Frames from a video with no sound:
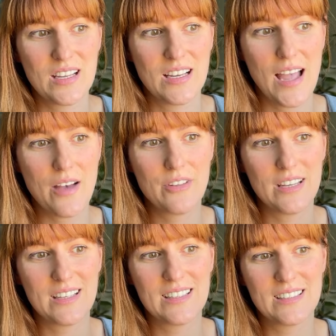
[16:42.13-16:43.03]

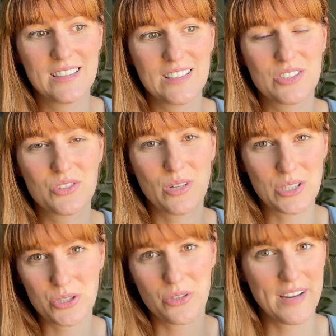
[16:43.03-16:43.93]
having the
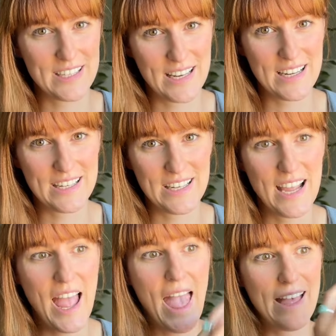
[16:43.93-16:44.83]
structure of identity
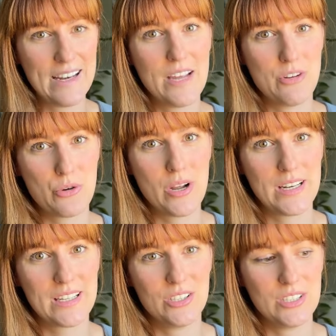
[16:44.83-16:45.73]
and having
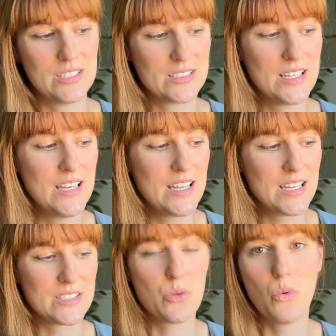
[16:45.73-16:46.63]
chronic illness
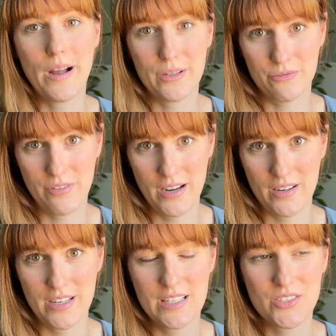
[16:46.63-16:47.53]
is a
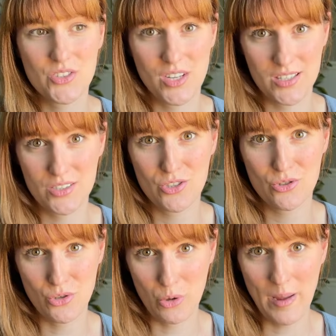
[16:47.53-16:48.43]
wildfire. It sucks
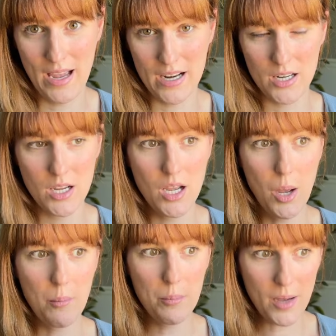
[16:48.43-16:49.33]
so bad.
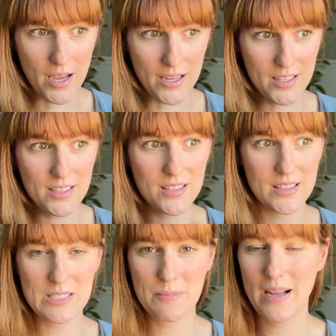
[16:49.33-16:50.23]
But
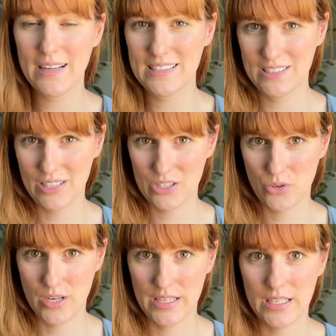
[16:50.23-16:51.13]
this body still has
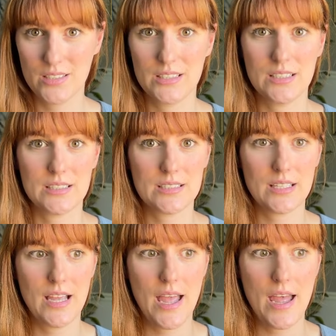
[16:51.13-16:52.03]
chronic illness,
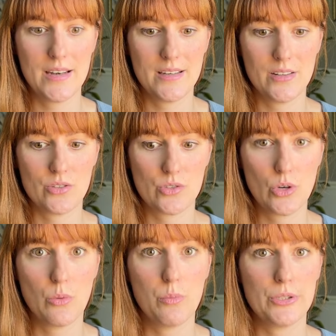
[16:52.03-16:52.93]
and there's
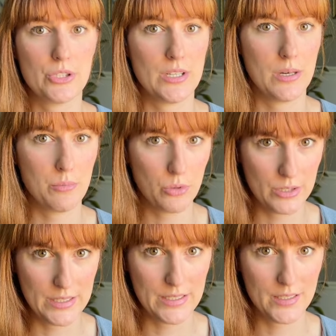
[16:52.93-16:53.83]
no pushing or
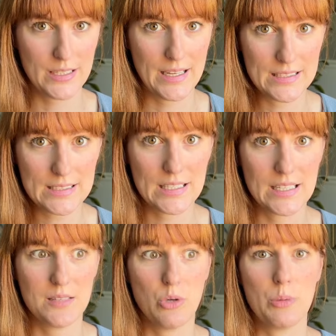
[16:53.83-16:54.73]
pulling against it
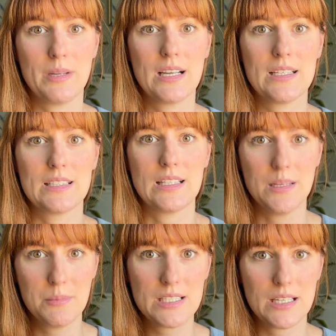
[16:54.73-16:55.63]
anymore because the
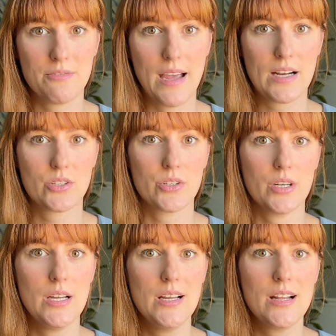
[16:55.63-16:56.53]
limiting factor,
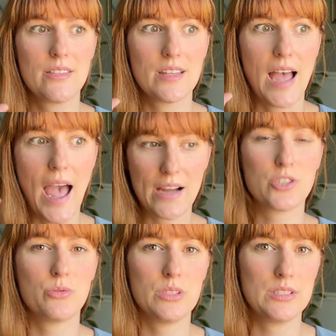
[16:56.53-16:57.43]
the
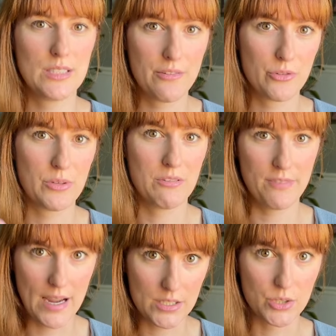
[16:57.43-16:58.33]
actual suffering
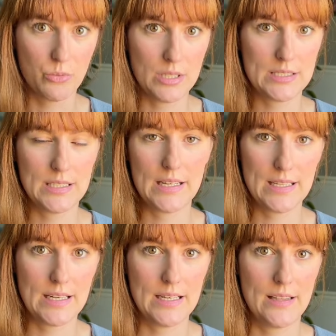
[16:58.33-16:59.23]
factor, was the
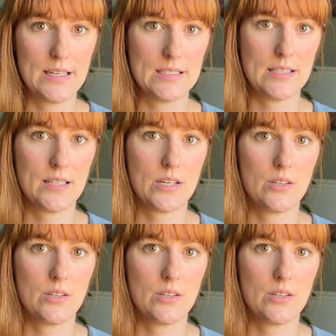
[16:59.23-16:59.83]
identity that isn't there